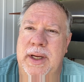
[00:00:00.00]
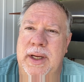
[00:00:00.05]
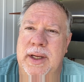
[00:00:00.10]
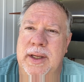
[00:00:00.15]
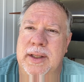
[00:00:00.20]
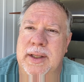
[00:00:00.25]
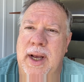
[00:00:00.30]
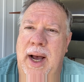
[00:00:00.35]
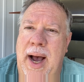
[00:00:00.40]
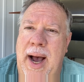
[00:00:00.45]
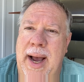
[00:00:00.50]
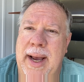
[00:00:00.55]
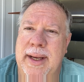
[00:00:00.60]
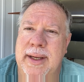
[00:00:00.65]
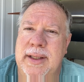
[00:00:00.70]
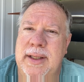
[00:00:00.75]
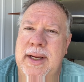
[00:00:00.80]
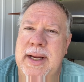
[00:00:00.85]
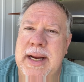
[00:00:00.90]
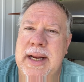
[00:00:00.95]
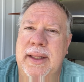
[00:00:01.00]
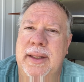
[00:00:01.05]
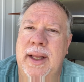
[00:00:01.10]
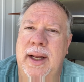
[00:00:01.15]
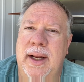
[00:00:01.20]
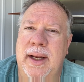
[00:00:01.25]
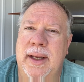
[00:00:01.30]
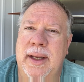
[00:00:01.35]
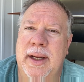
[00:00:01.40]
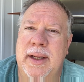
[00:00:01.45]
is the highest heat that
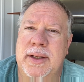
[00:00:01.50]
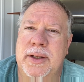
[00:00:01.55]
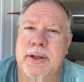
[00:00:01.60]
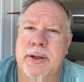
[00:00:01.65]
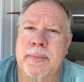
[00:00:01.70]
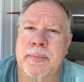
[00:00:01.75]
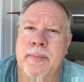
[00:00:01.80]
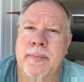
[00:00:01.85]
it gets.